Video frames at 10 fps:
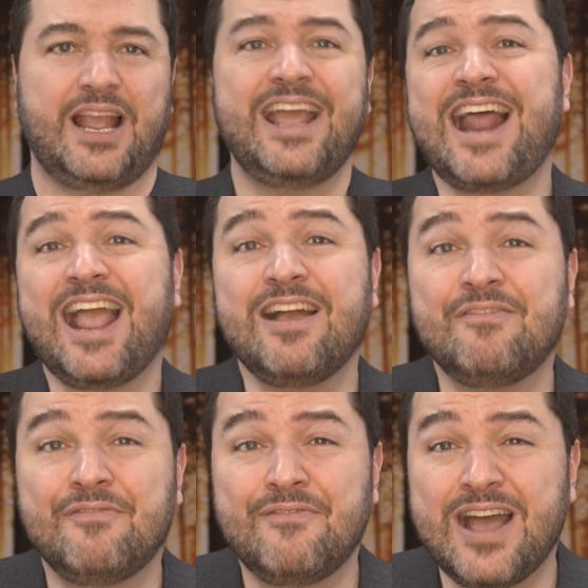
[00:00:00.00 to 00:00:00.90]
And I
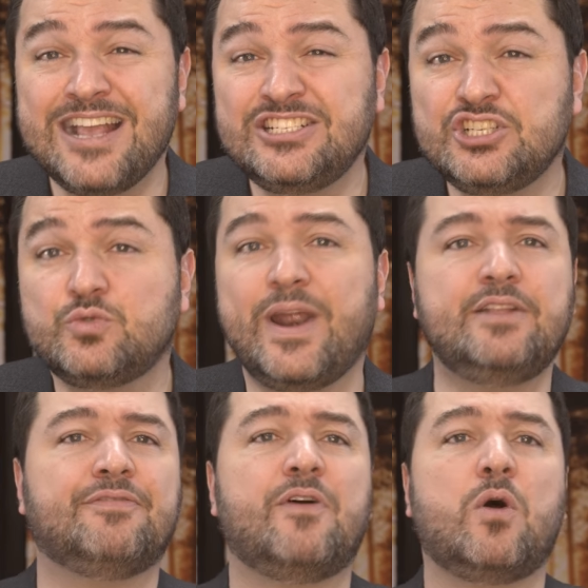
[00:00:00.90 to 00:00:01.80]
have a
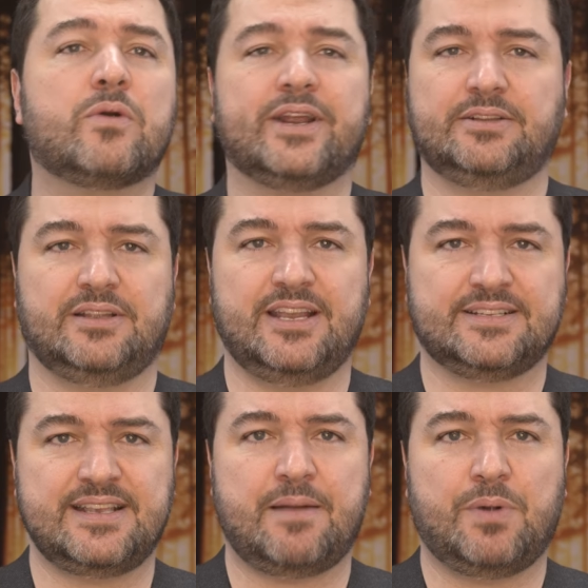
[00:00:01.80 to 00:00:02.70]
straightforward
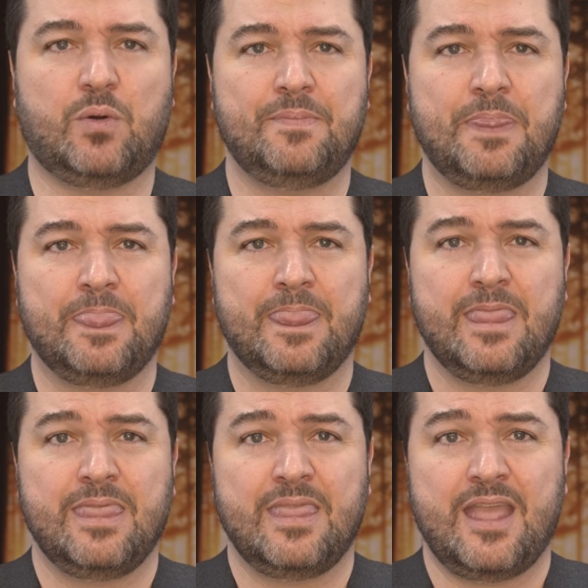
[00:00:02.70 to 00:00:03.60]
example.
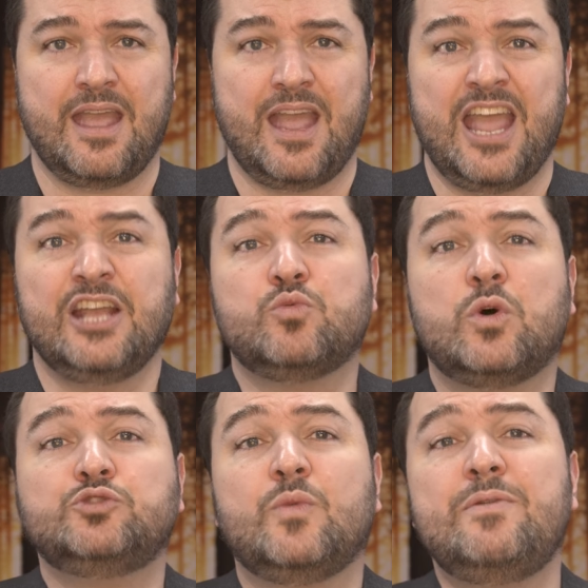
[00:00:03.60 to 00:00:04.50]
It
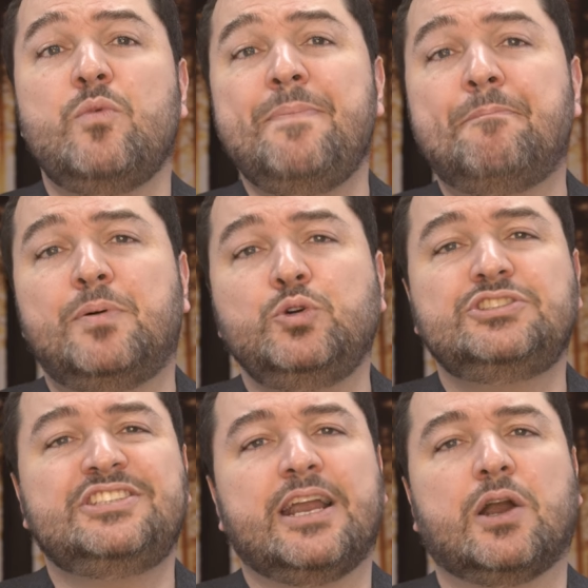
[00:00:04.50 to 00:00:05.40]
was when we put
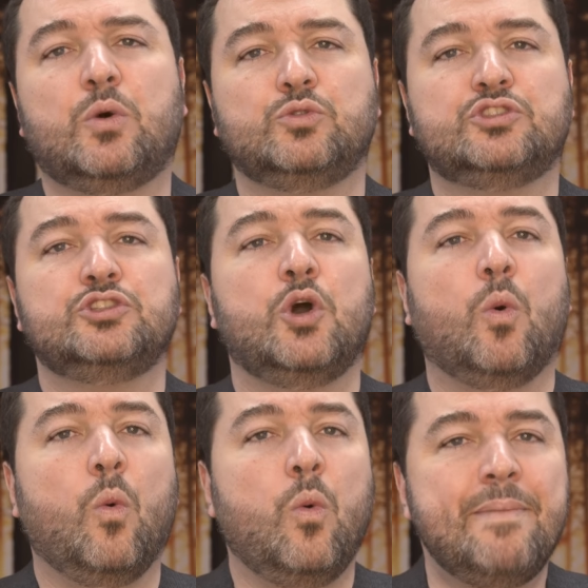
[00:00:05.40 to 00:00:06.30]
the quote,
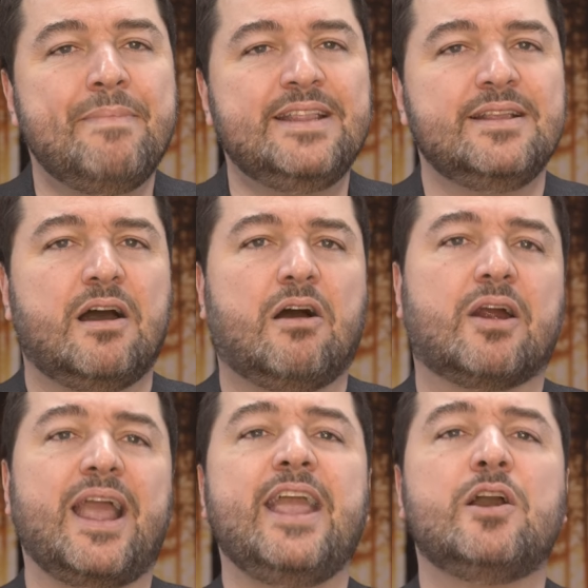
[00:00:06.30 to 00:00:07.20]
"Women
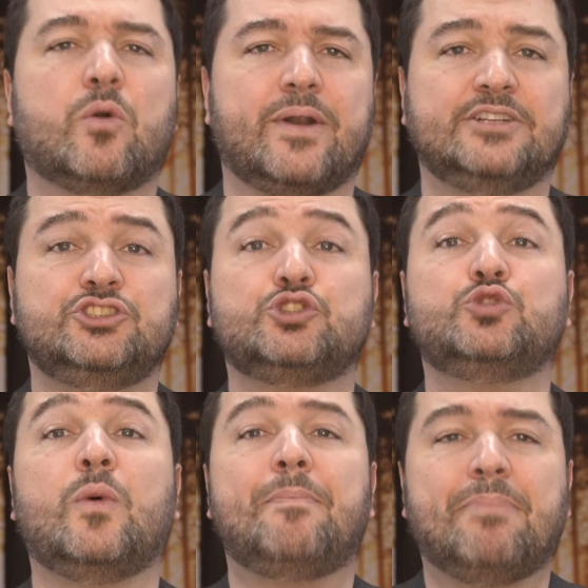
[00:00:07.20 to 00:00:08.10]
are encouraged
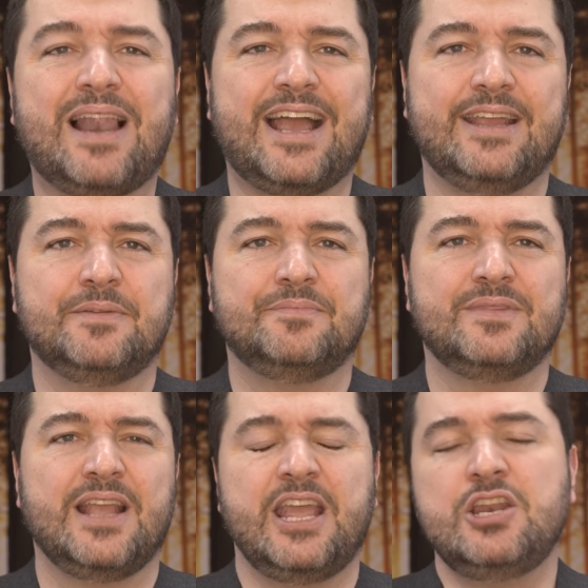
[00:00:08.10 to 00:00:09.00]
to apply,"
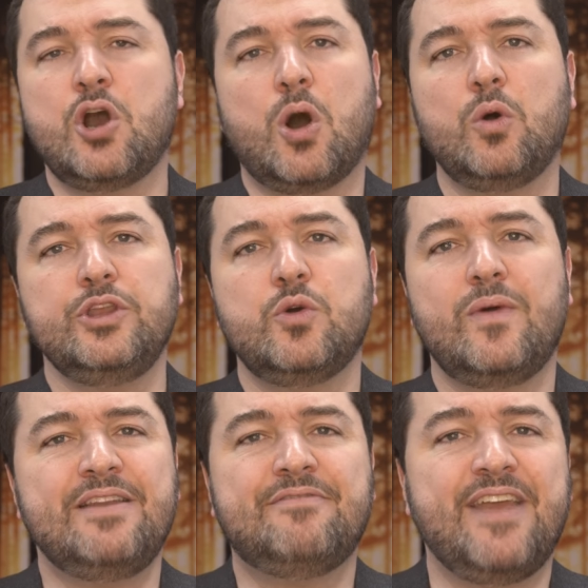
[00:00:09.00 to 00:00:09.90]
in all
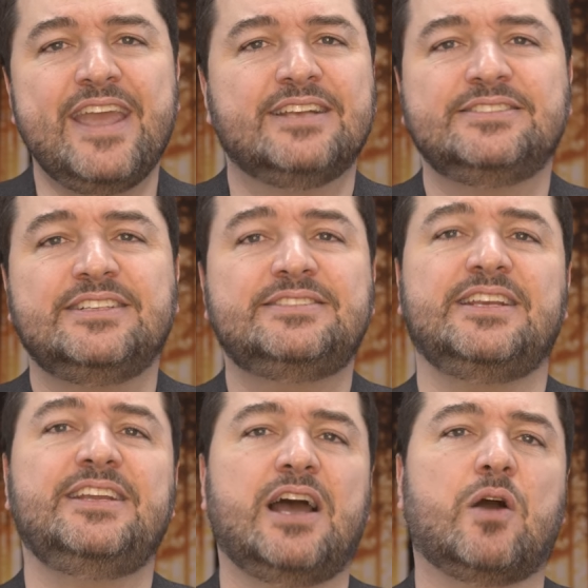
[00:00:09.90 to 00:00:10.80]
UN vacancies
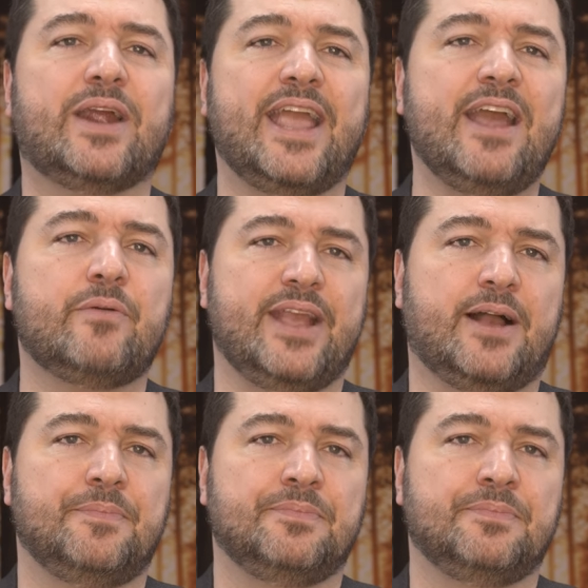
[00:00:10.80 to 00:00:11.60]
in our area.